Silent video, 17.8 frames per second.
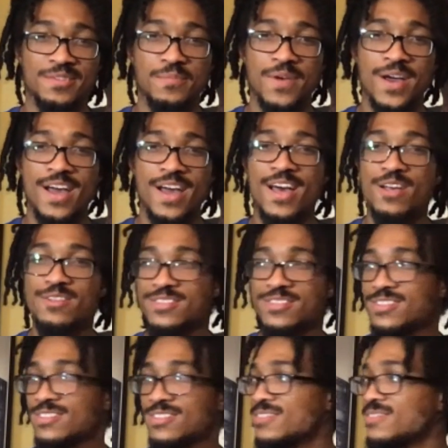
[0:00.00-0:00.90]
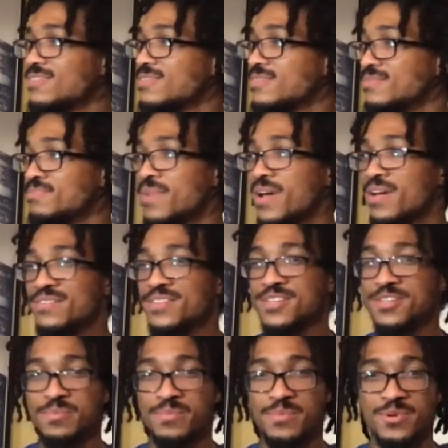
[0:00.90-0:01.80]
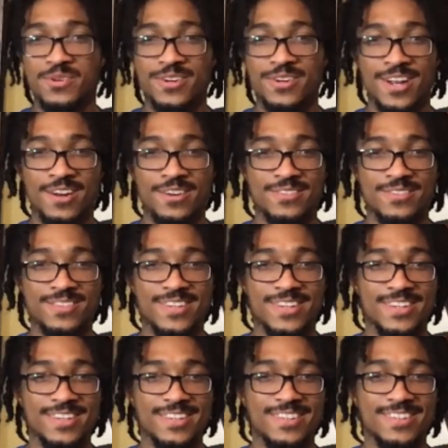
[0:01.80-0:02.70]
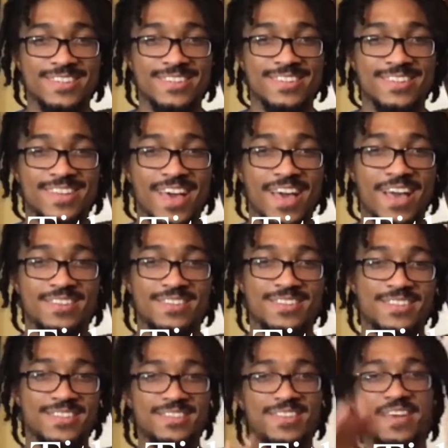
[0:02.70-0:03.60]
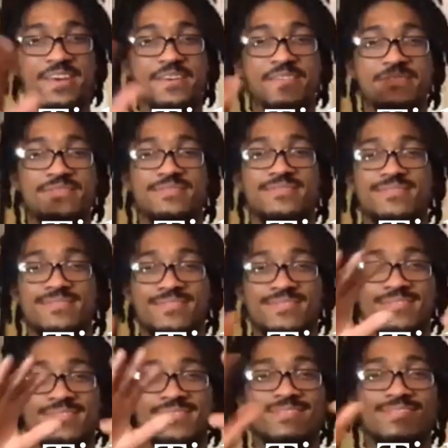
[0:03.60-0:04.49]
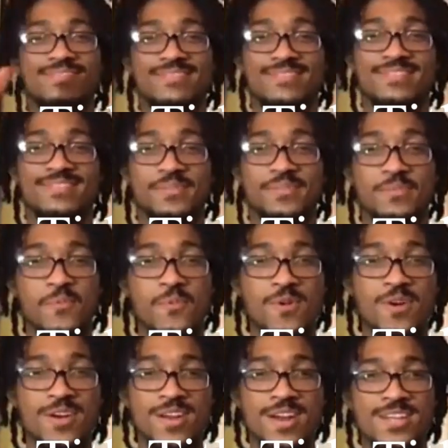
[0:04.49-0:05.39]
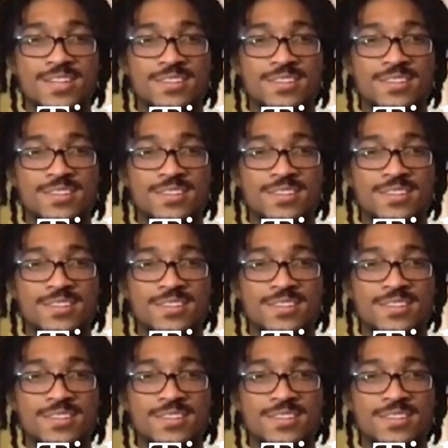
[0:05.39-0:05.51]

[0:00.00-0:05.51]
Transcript: My house is my vision board. I don't actually just have one.